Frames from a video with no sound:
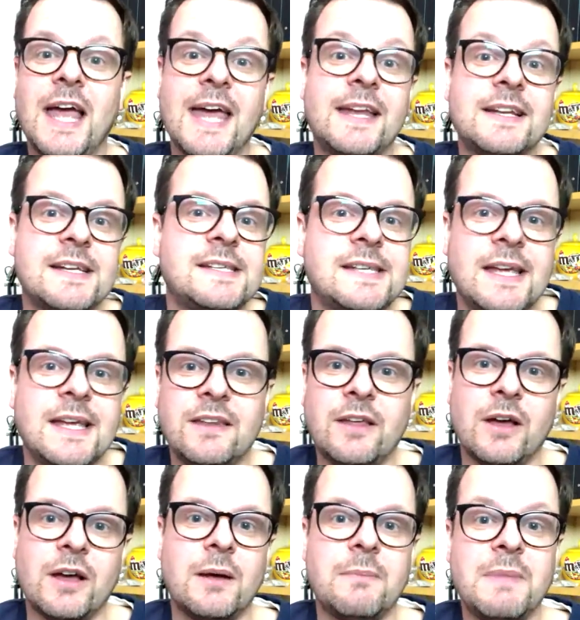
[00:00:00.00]
edited in
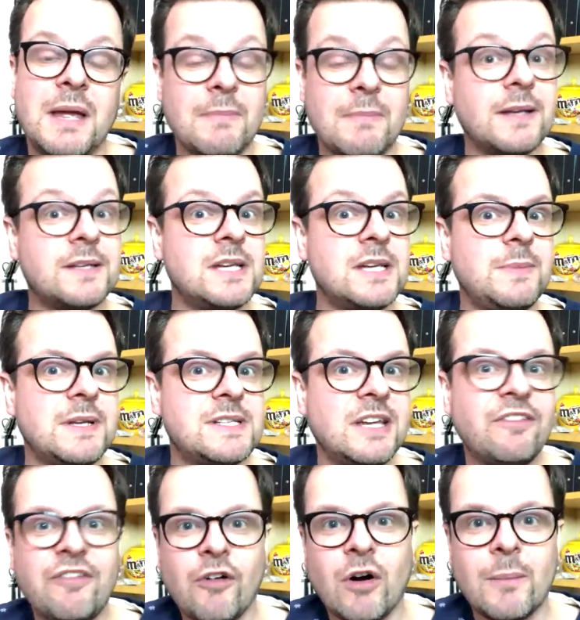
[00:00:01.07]
my
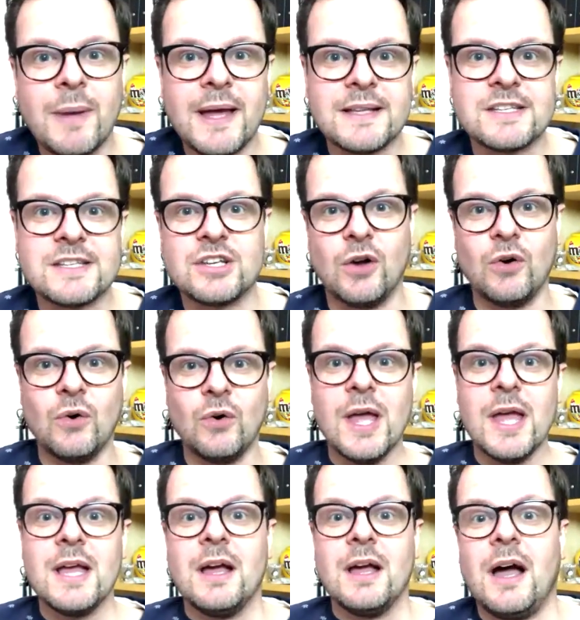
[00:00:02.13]
TBT format, so
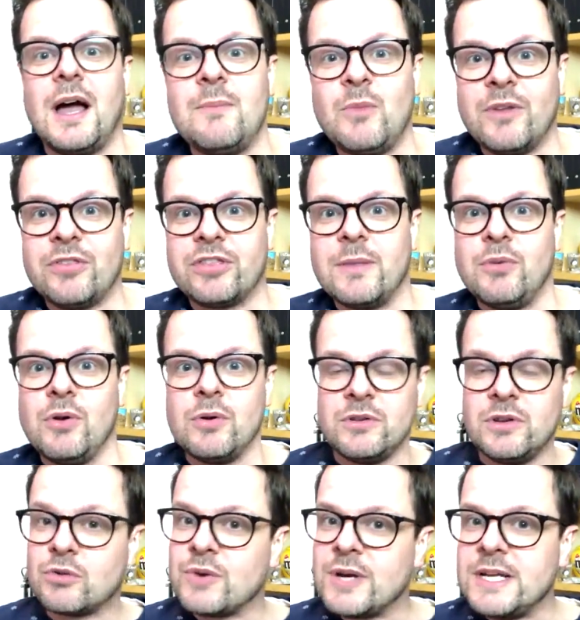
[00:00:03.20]
I'm with
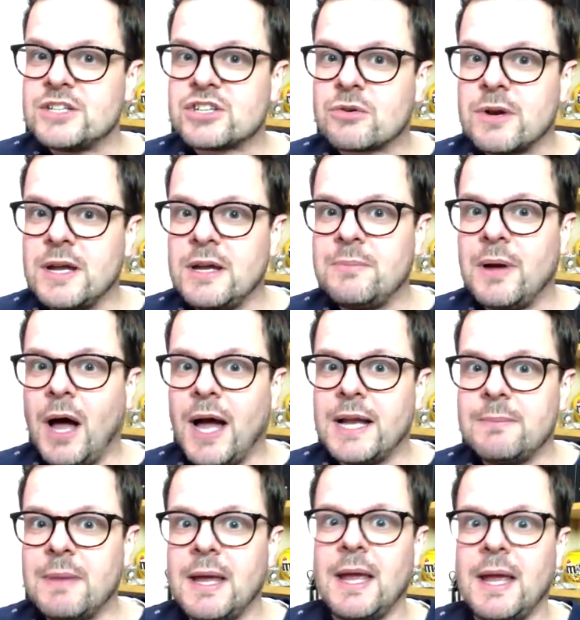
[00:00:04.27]
the green screen
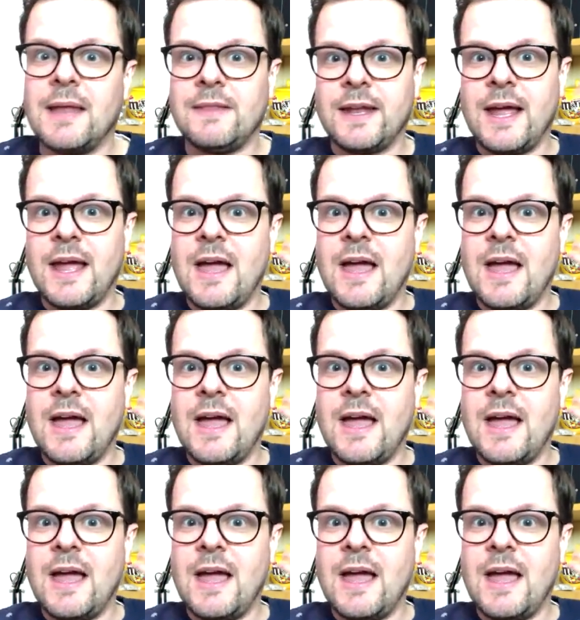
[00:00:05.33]
behind me, and then I